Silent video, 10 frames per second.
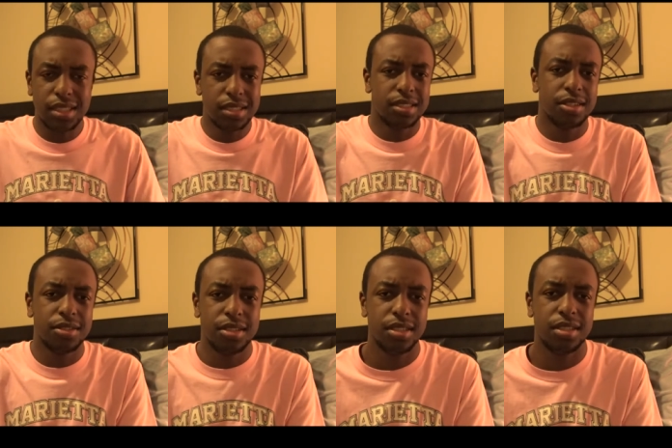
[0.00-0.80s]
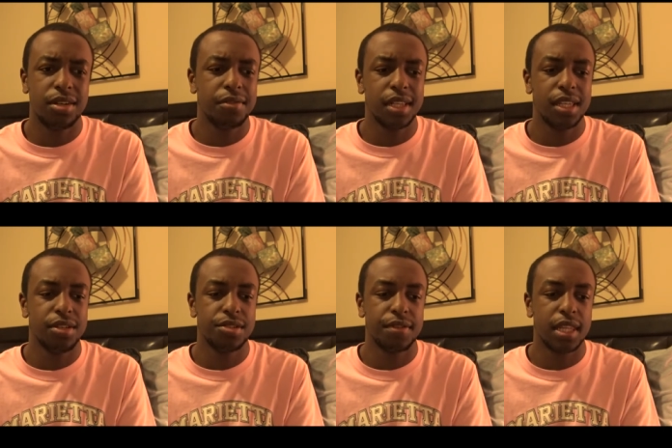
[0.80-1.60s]
So you, you don't really
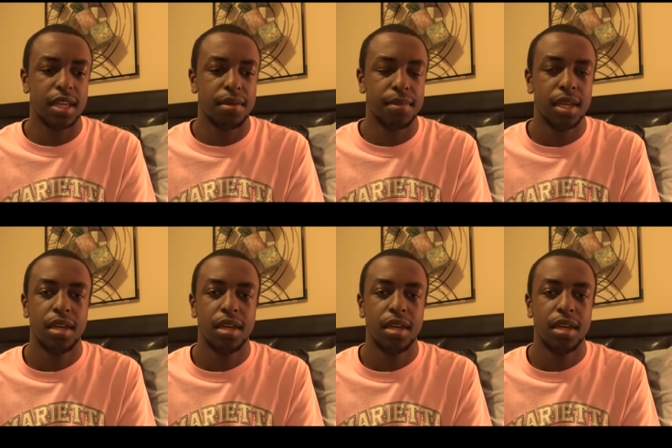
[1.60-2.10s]
lose with him.